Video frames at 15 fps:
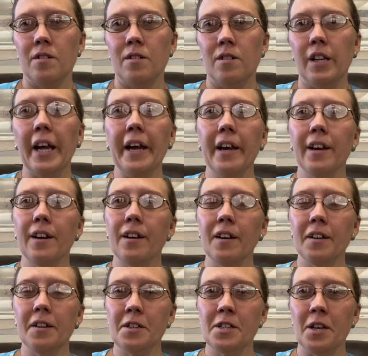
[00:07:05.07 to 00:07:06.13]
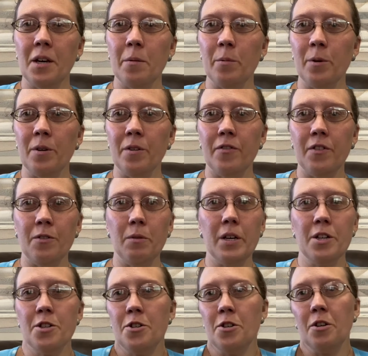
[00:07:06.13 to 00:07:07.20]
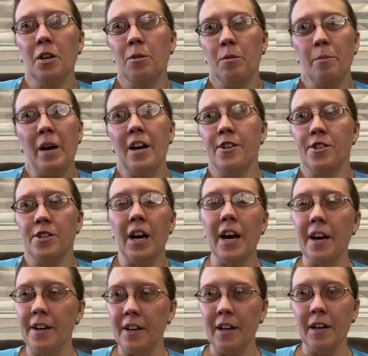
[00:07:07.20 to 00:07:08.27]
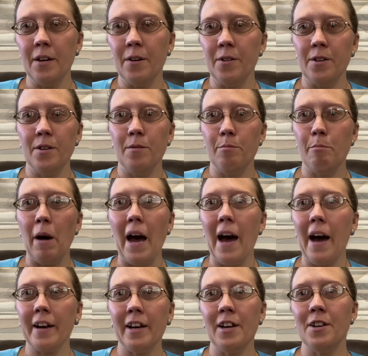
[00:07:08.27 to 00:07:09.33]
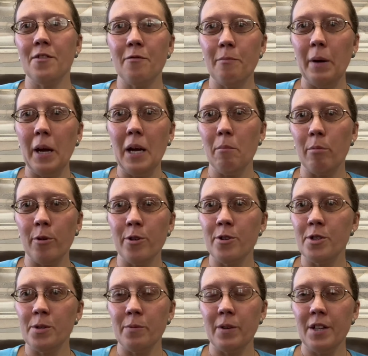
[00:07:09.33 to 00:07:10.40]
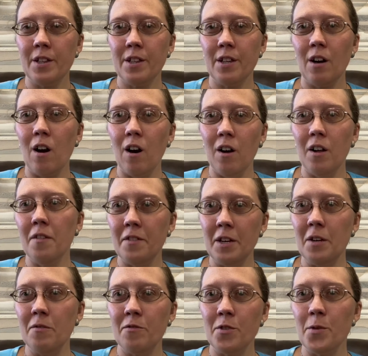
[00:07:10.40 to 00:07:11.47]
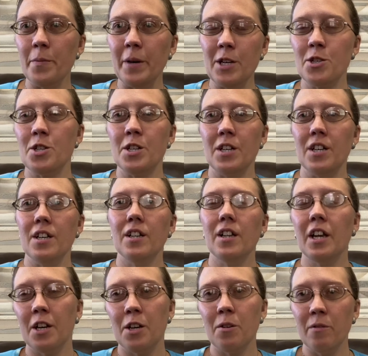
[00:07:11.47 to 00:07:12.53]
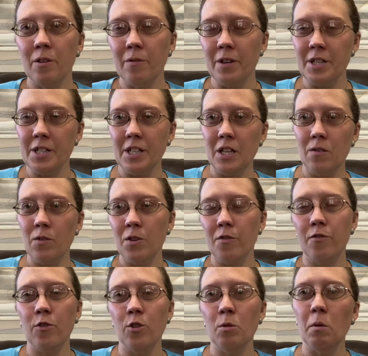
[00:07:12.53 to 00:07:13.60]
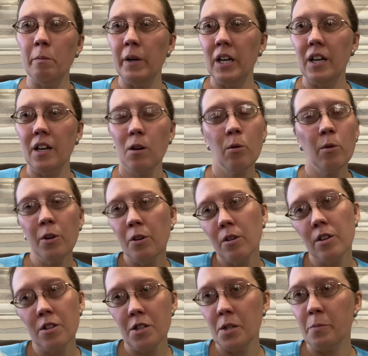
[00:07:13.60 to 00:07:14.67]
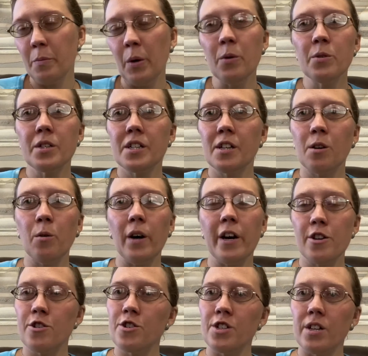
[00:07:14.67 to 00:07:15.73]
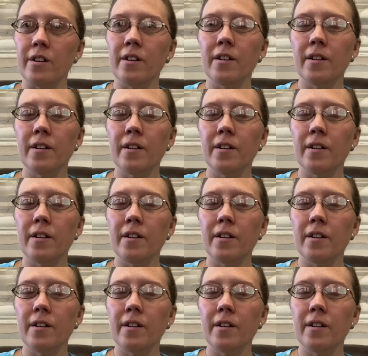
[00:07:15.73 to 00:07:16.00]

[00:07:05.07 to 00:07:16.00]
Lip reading: Laying it on the table. If you wish, you can imagine handing out a packet of papers with all of the information in, like you would receive in a formal meeting, or you can just pose the question.